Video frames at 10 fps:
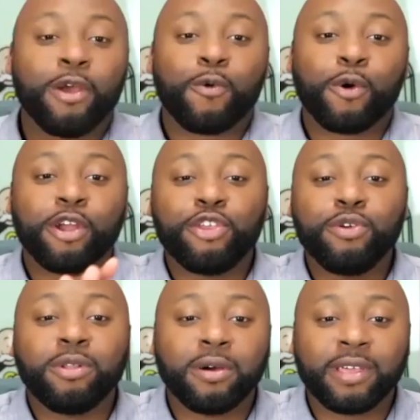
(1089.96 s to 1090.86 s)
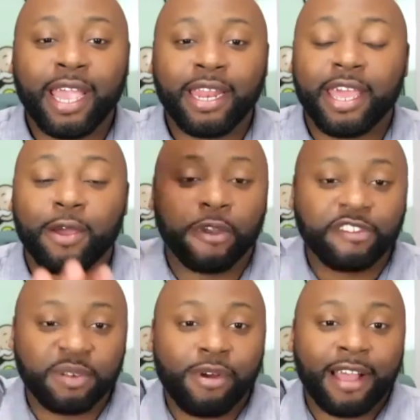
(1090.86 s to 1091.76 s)
where are you uh, located, and where's the
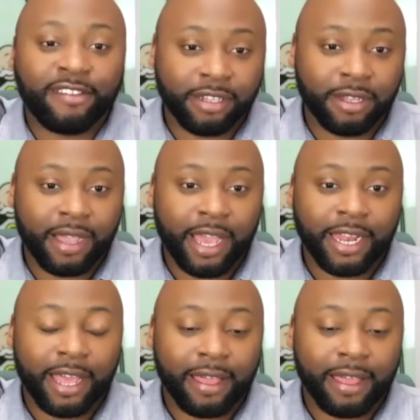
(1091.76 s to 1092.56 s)
project located at?